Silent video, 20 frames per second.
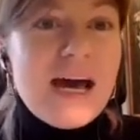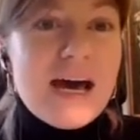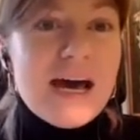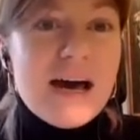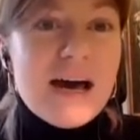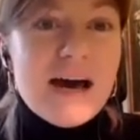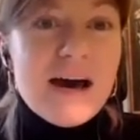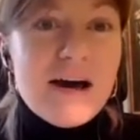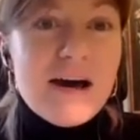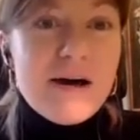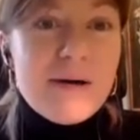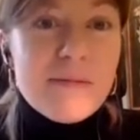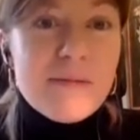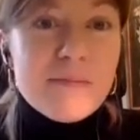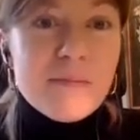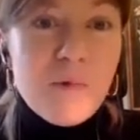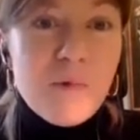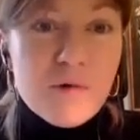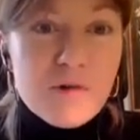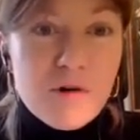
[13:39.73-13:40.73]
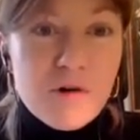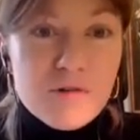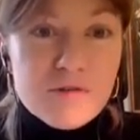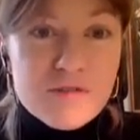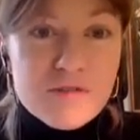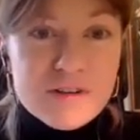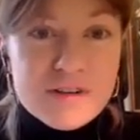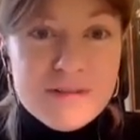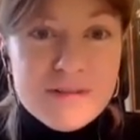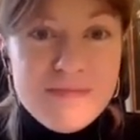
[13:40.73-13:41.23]

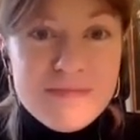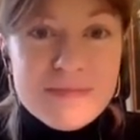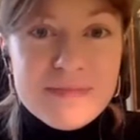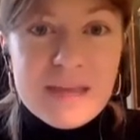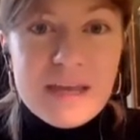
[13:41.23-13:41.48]
Moreover,